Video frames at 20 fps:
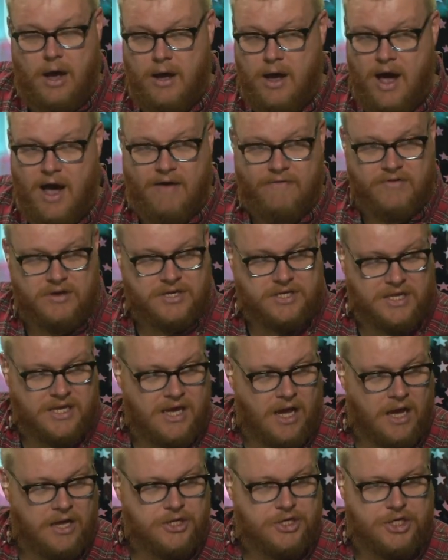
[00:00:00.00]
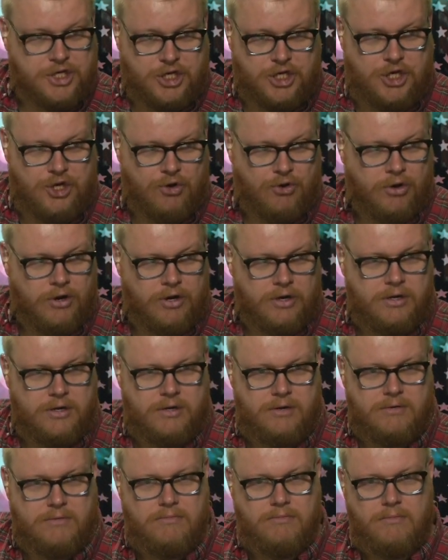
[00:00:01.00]
Obviously unsecured.
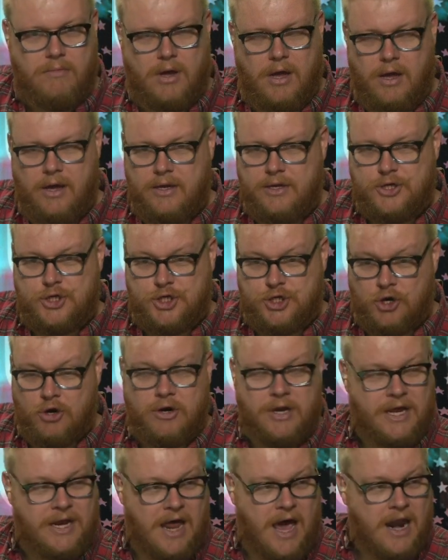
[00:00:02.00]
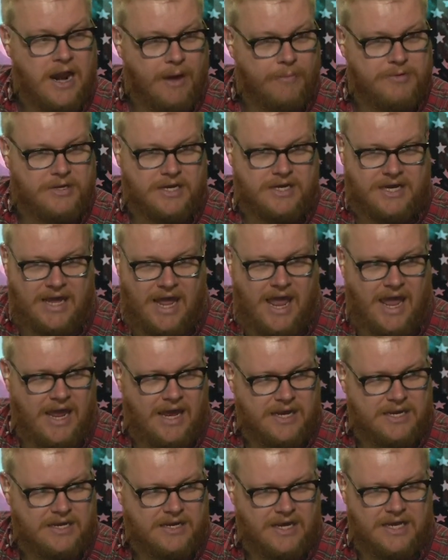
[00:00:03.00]
It's certainly not up to
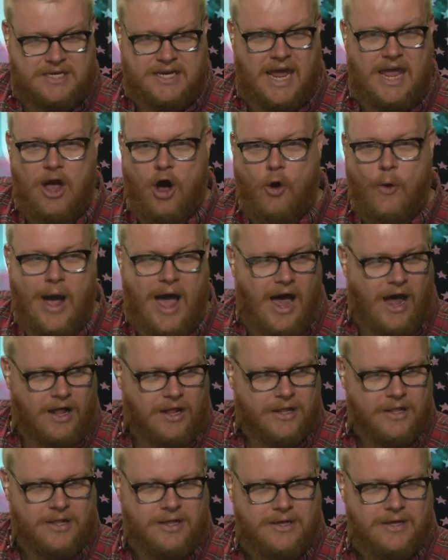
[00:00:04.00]
date. It's AOL.